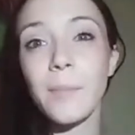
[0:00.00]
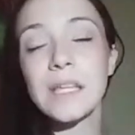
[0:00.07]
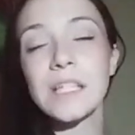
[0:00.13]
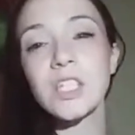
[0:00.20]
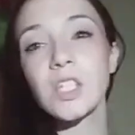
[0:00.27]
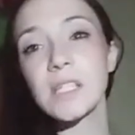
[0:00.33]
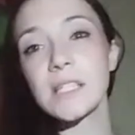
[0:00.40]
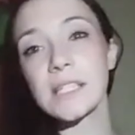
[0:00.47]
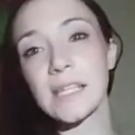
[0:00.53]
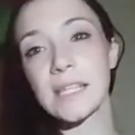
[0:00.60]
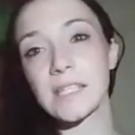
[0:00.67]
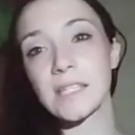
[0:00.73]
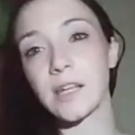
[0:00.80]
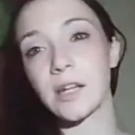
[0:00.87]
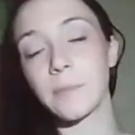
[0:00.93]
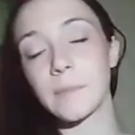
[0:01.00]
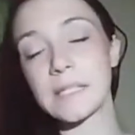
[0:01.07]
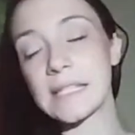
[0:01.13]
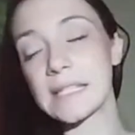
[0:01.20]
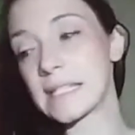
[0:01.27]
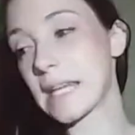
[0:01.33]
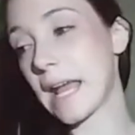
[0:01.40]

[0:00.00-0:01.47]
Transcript: It's just easier. Mrs. T